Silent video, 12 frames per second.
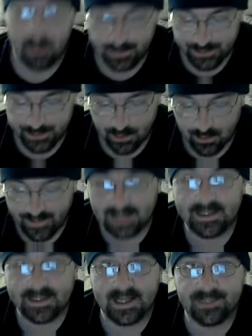So
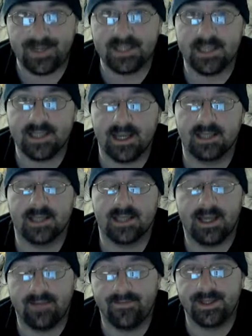that's SBSettings. I
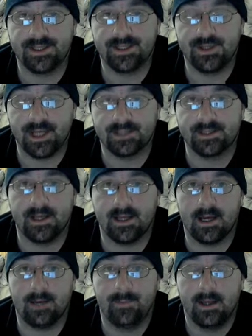definitely suggest
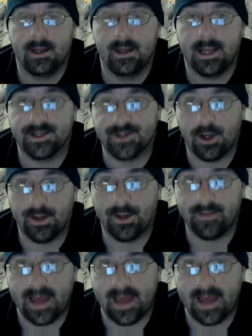installing